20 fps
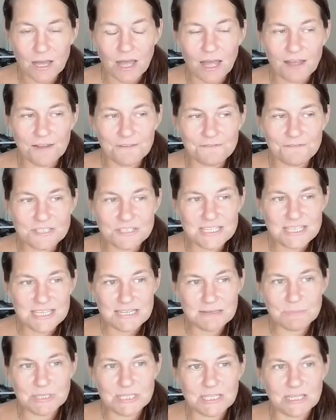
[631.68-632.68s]
of
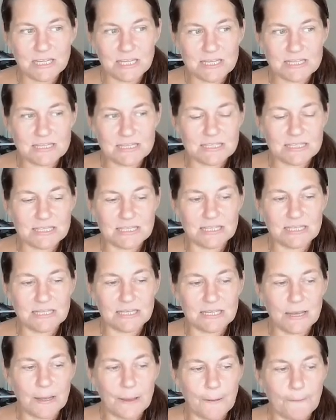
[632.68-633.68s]

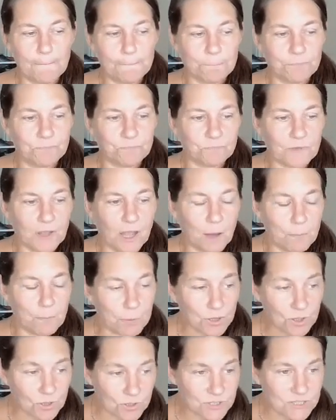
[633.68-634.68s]
demonizing a
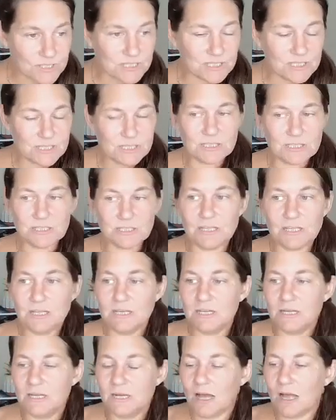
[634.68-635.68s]
person,
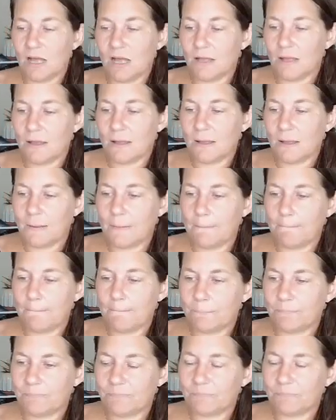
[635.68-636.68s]

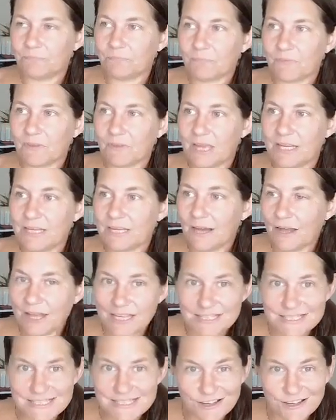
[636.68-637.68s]
an
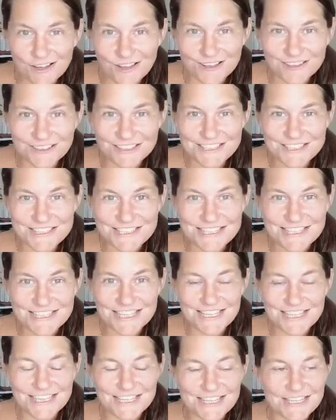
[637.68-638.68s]

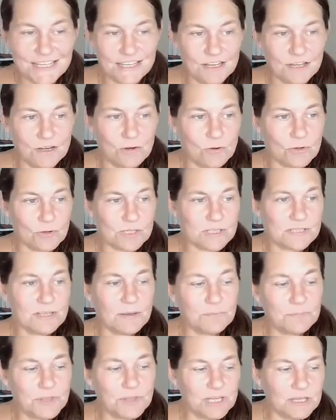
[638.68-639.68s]
ideology, or
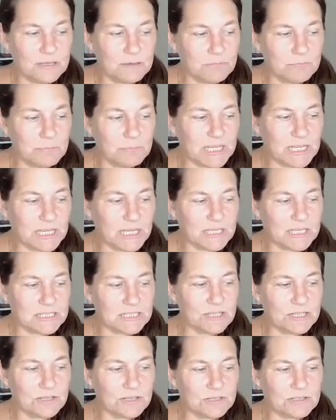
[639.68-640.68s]
something because
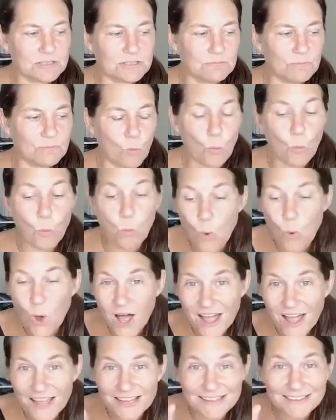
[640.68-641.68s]
there's
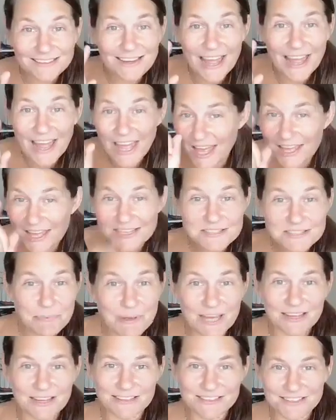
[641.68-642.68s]
one
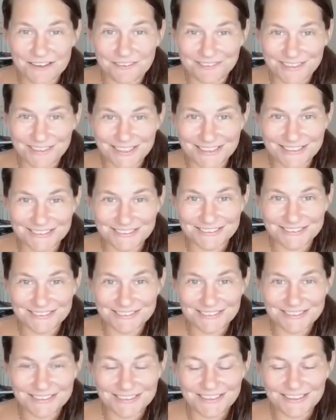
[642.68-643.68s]
aspect of it
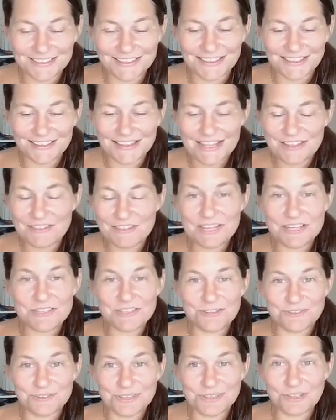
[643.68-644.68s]
that they
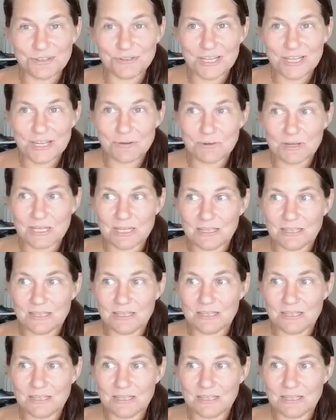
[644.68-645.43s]
don't agree with.